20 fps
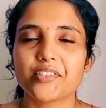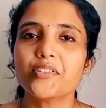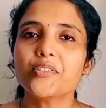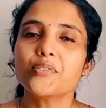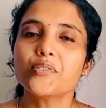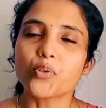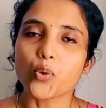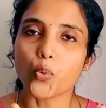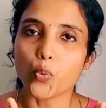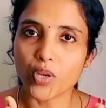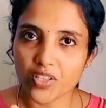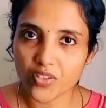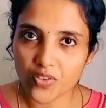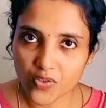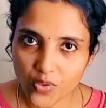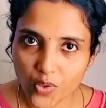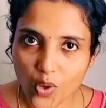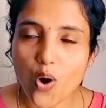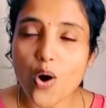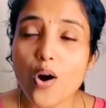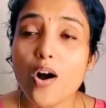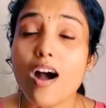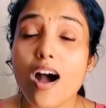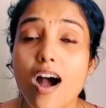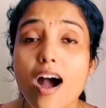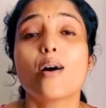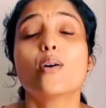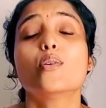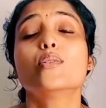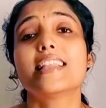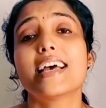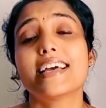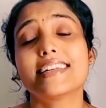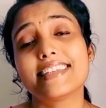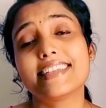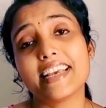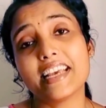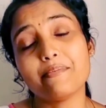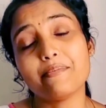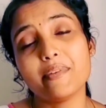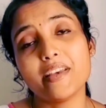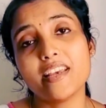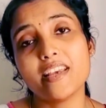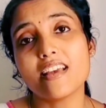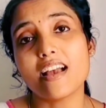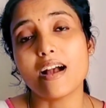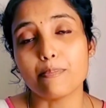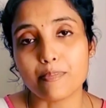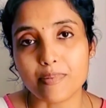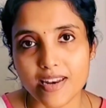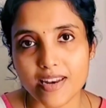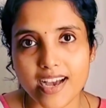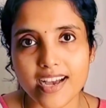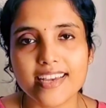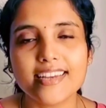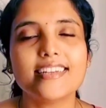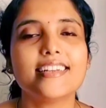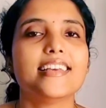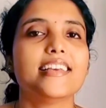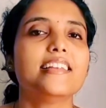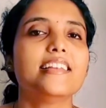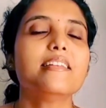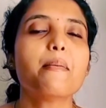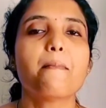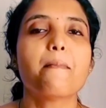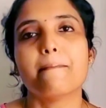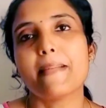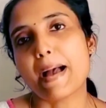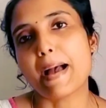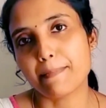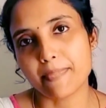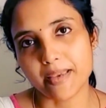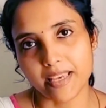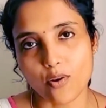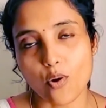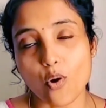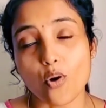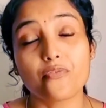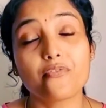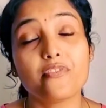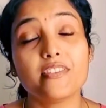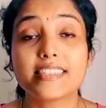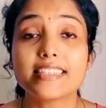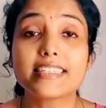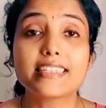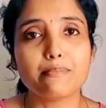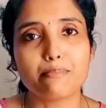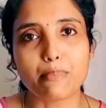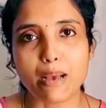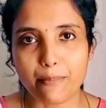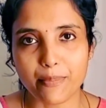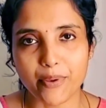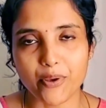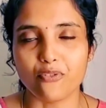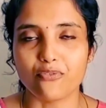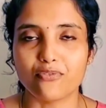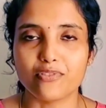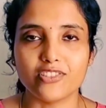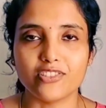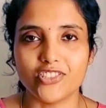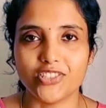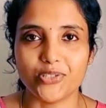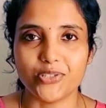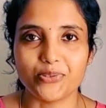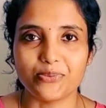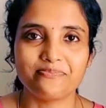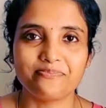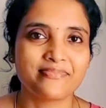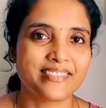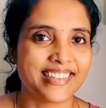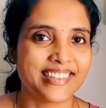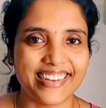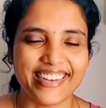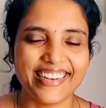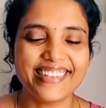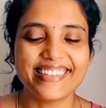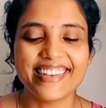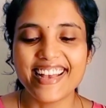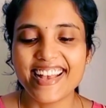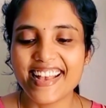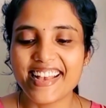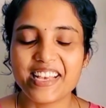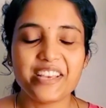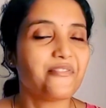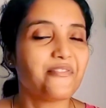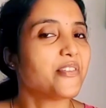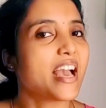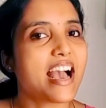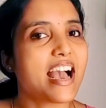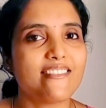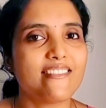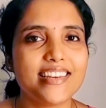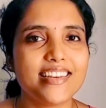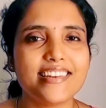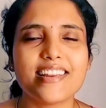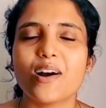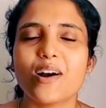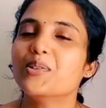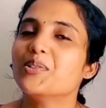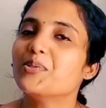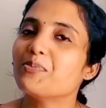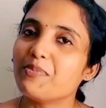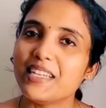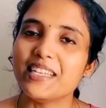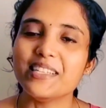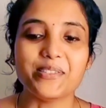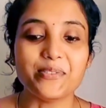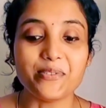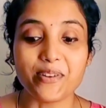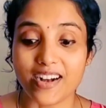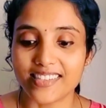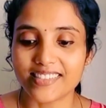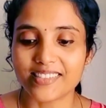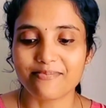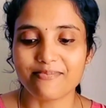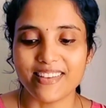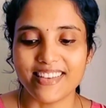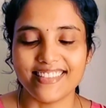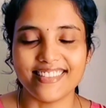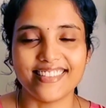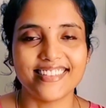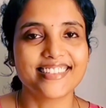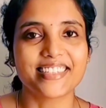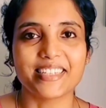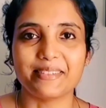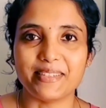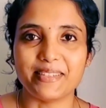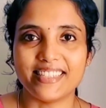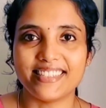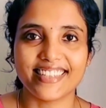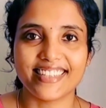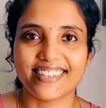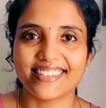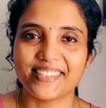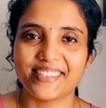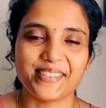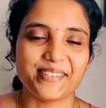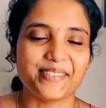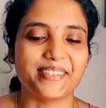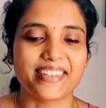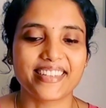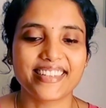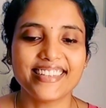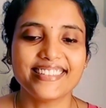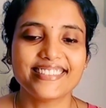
So we saw how that can be applied in mapping or physical mapping of a genome, right? If you have any doubts, please do ask me in the comment section, okay?